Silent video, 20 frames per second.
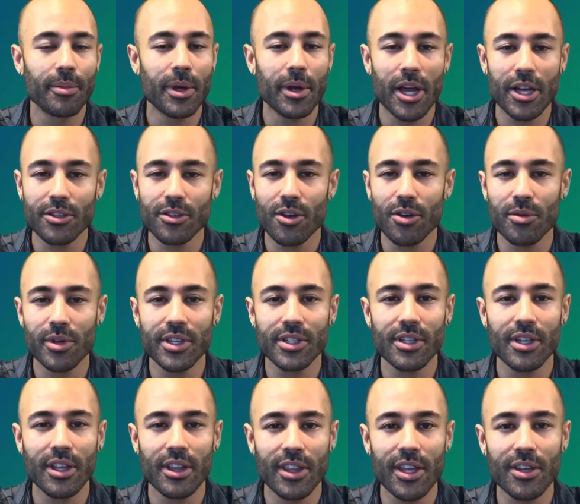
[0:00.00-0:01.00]
As always,
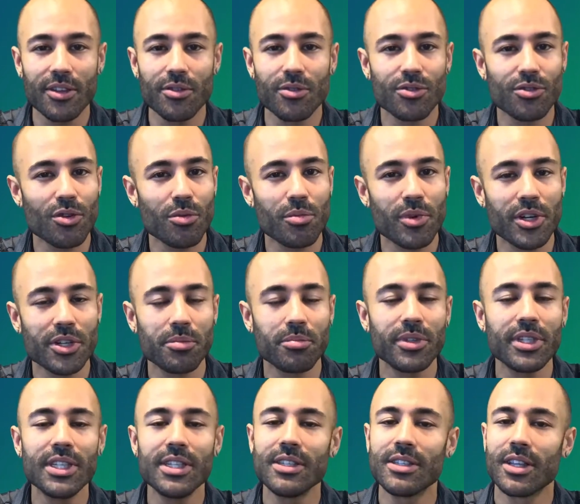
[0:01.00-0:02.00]
thank you so much.
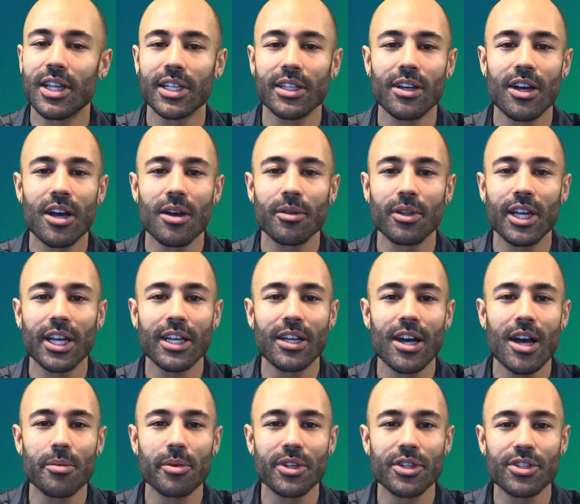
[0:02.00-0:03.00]
Please like,
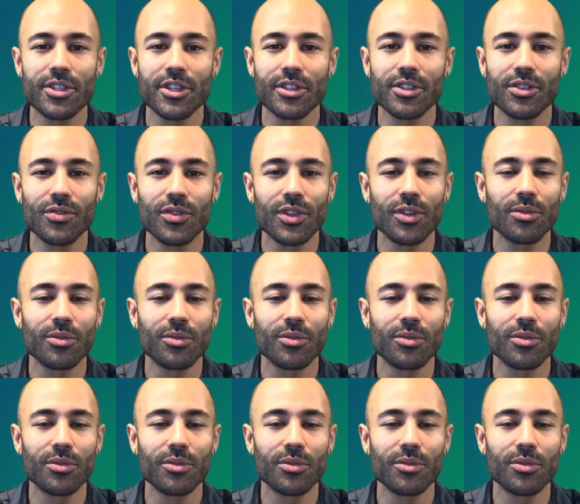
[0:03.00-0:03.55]
comment, and share this video.